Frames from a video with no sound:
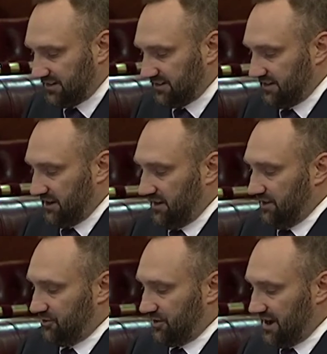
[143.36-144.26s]
since the
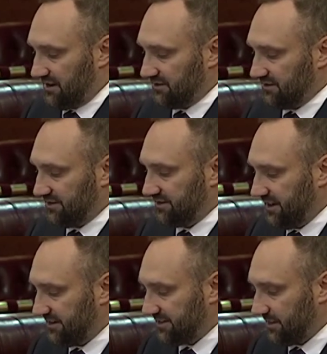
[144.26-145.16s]
introduction,
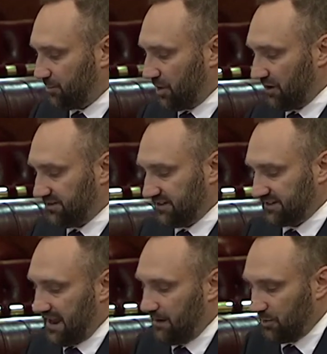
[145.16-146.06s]
suggests that the process
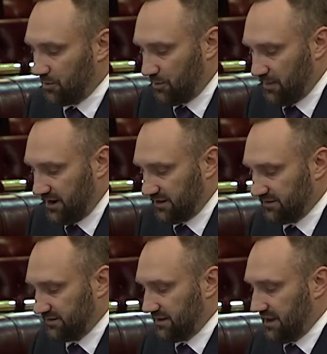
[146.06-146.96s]
can be well
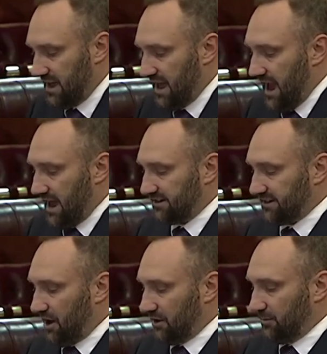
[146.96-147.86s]
managed, and it's
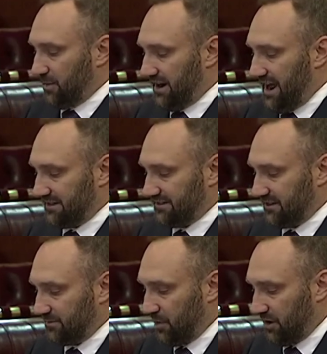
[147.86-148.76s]
only been
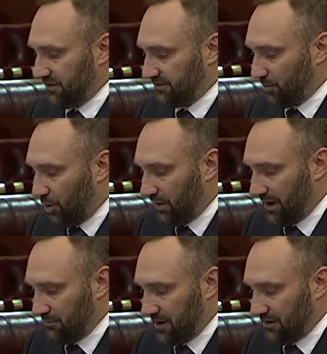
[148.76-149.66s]
accessed by a small
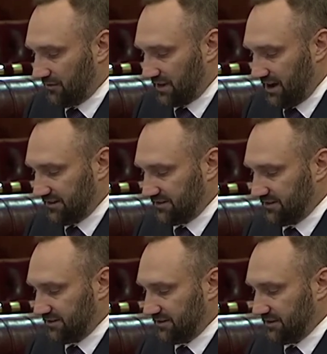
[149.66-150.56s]
number of
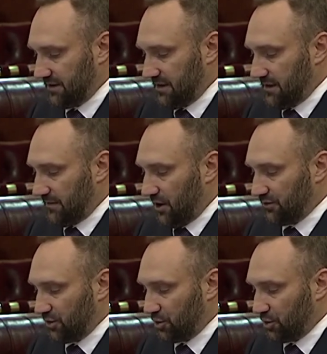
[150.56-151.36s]
cases, those who